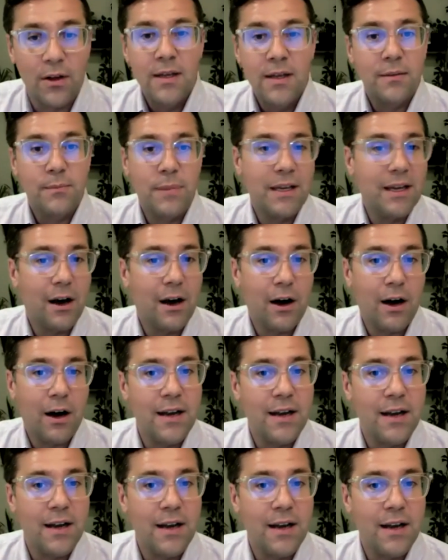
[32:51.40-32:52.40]
be
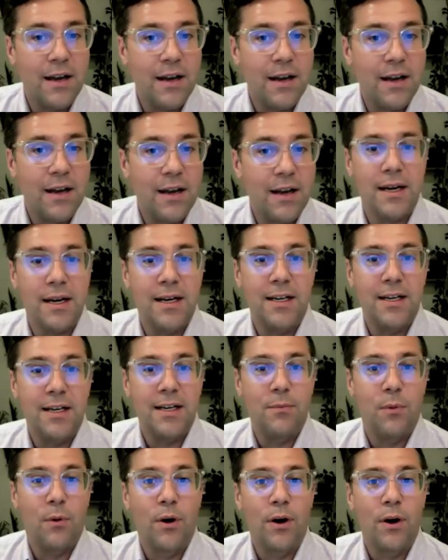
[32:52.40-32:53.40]
not on the planet
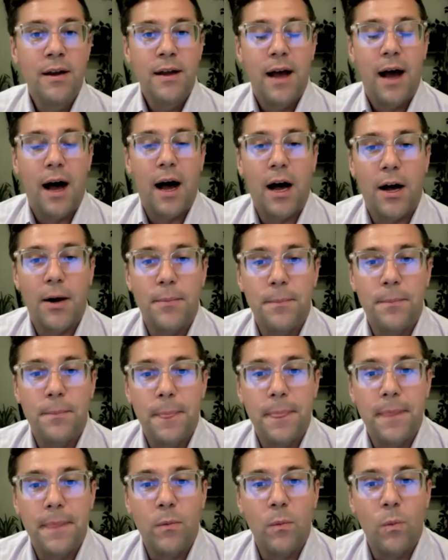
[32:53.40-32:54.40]
anymore?
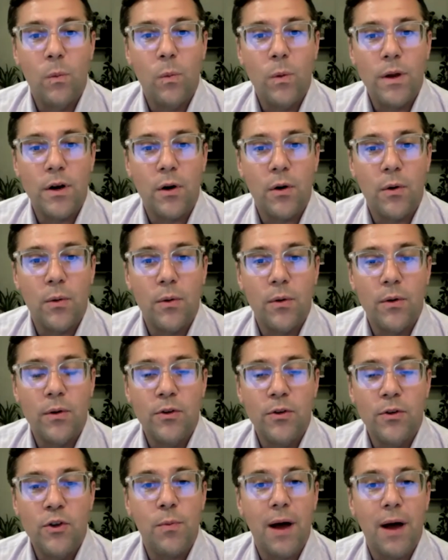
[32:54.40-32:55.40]

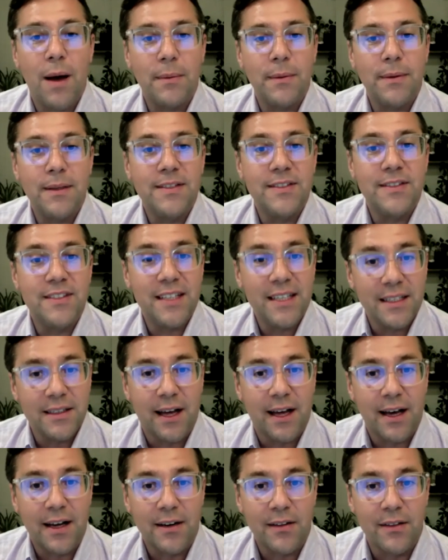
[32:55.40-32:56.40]
You probably see a
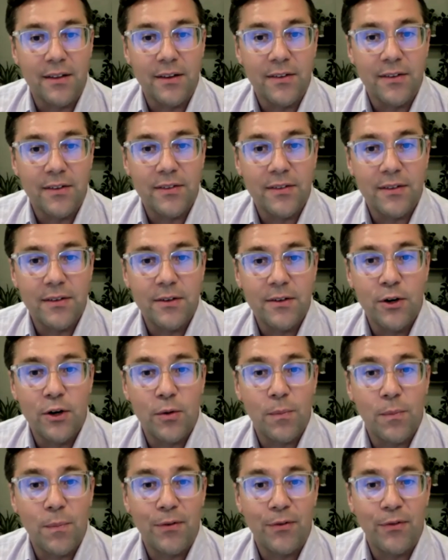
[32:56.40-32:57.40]
lot of this.
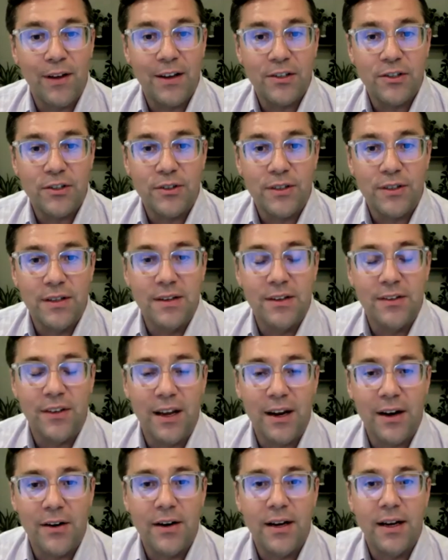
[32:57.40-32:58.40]
You're a professional in this
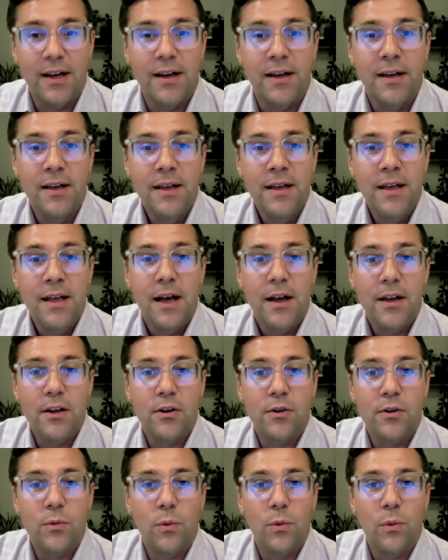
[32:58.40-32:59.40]
area.
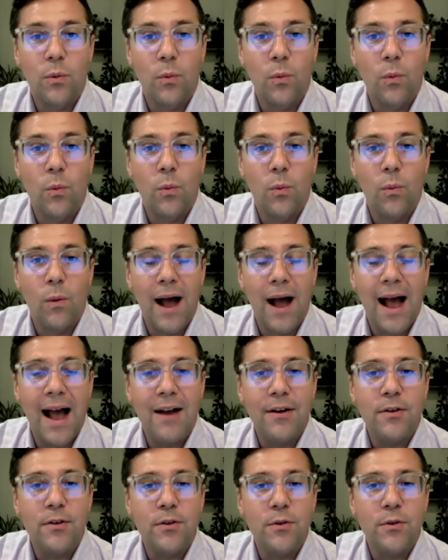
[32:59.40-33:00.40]
How
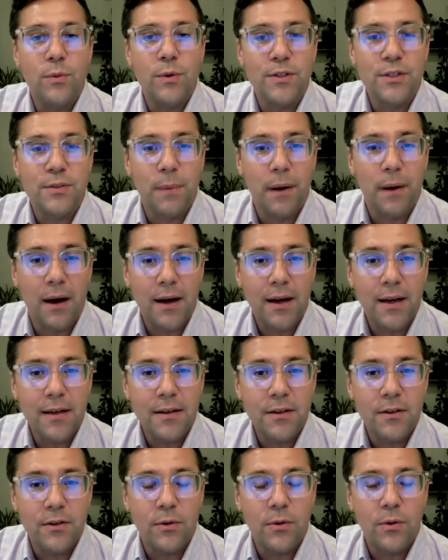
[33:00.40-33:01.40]
do you
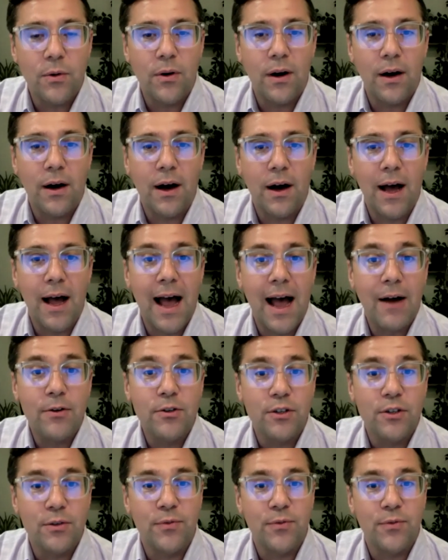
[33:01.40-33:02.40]
respond? How should